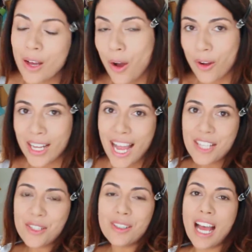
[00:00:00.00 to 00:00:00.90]
Okay,
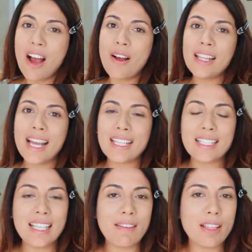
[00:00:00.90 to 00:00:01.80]
so now
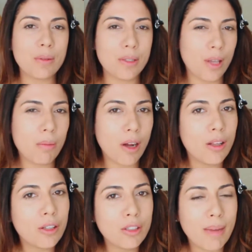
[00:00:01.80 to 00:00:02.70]
let's give it some
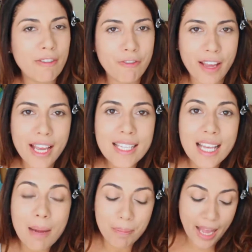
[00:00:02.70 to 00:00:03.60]
color to my face,
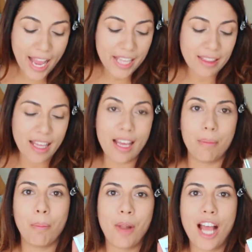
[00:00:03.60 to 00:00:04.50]
applying the
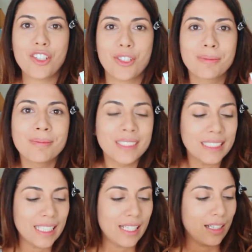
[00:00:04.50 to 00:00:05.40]
blush.
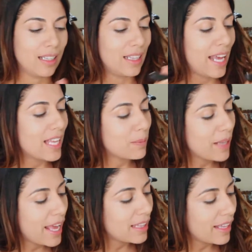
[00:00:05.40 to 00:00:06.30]
Let's
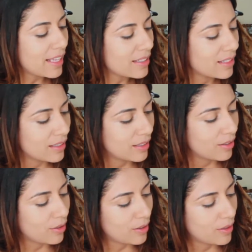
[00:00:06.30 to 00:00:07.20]
blend it
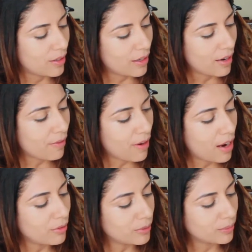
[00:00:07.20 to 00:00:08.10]

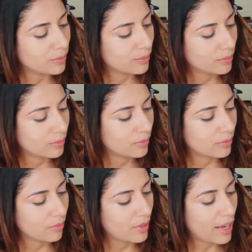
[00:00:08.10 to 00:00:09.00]
around,
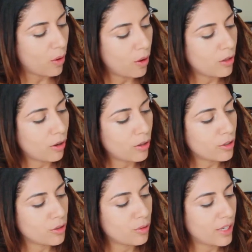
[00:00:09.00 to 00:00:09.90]
like all
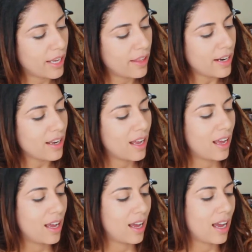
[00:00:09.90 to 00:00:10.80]
colors together.
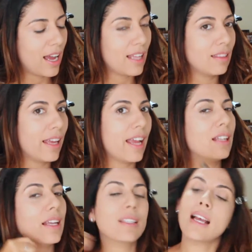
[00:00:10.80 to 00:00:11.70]
And
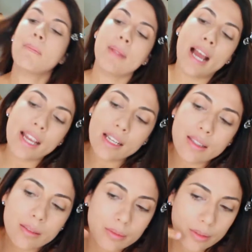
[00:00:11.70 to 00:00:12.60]
then let's apply
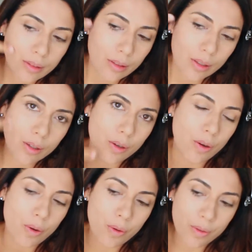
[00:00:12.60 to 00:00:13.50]
it
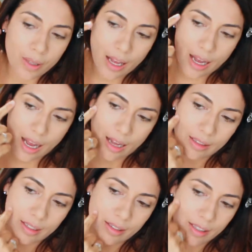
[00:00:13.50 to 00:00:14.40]
on
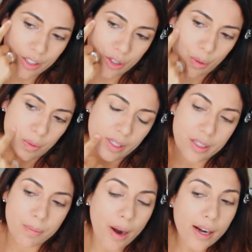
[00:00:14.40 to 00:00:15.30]
under the jaw,
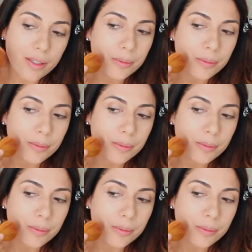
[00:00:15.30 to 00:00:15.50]
this part.